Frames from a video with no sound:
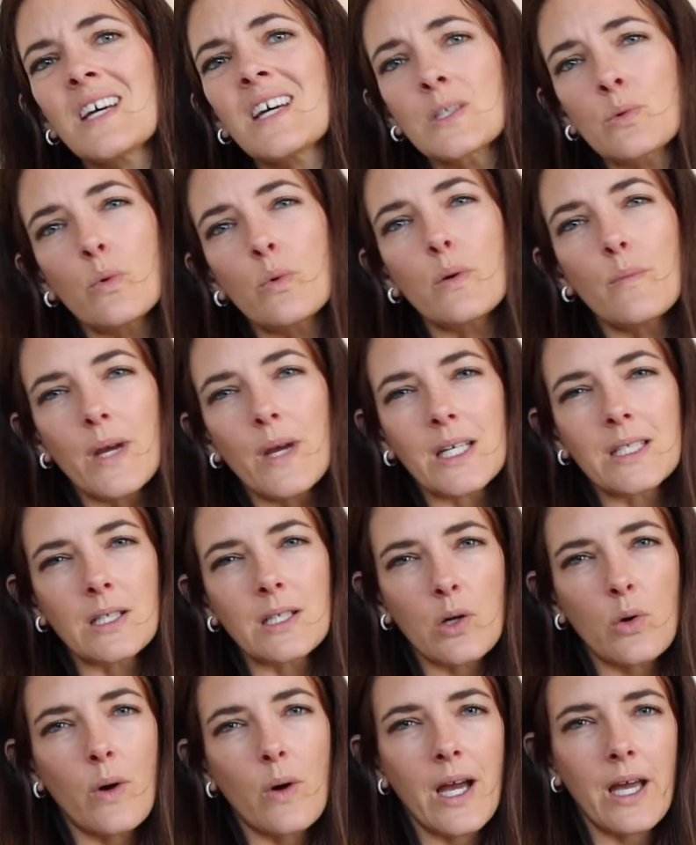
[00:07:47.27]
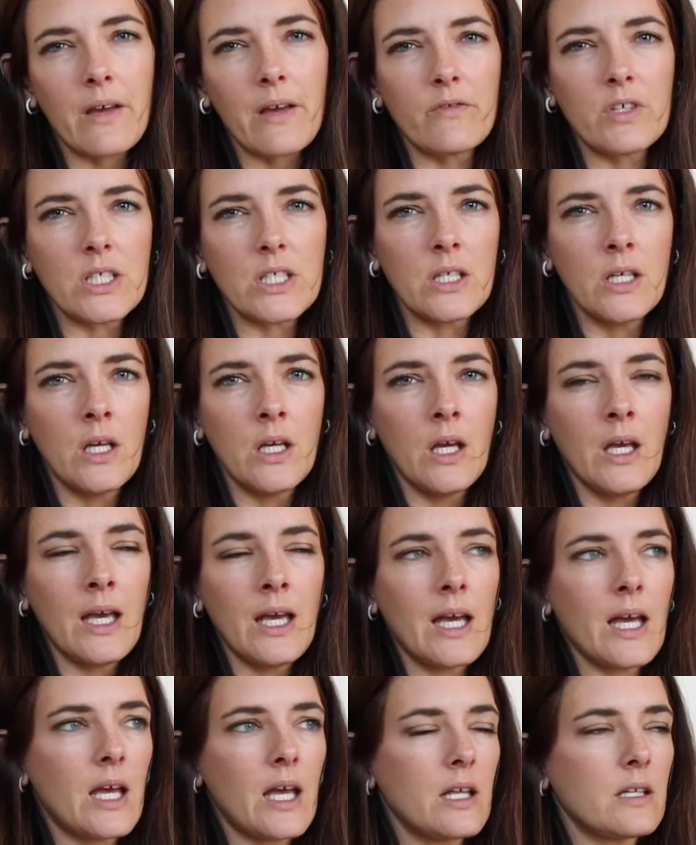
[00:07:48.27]
that's what makes it quite heavy
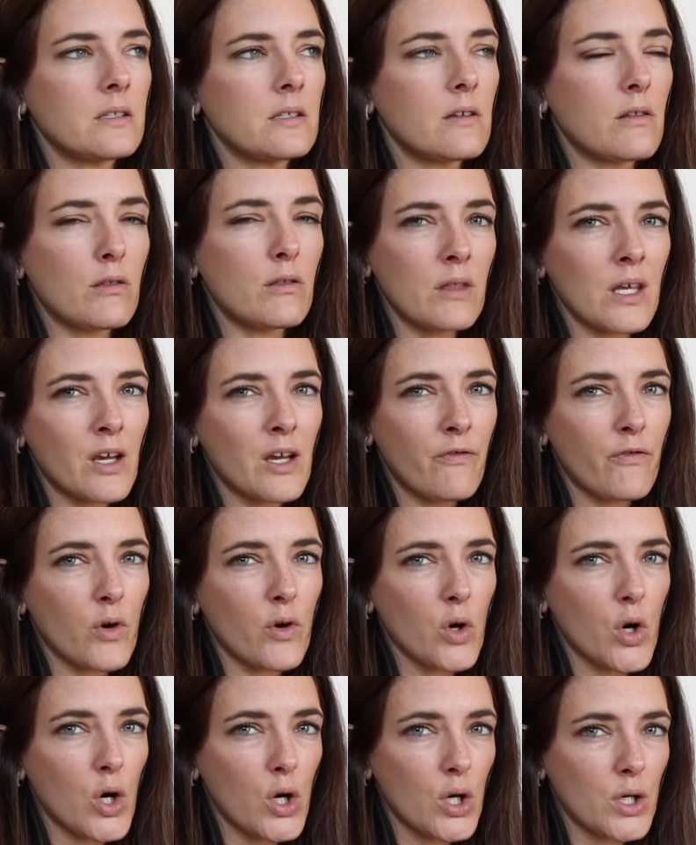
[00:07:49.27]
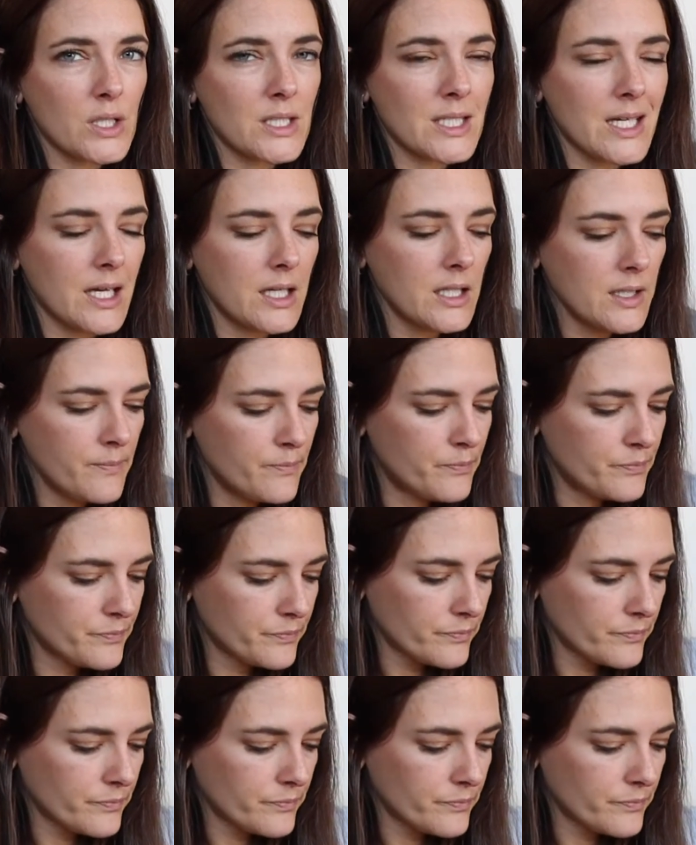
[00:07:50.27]
and thick for a hot day.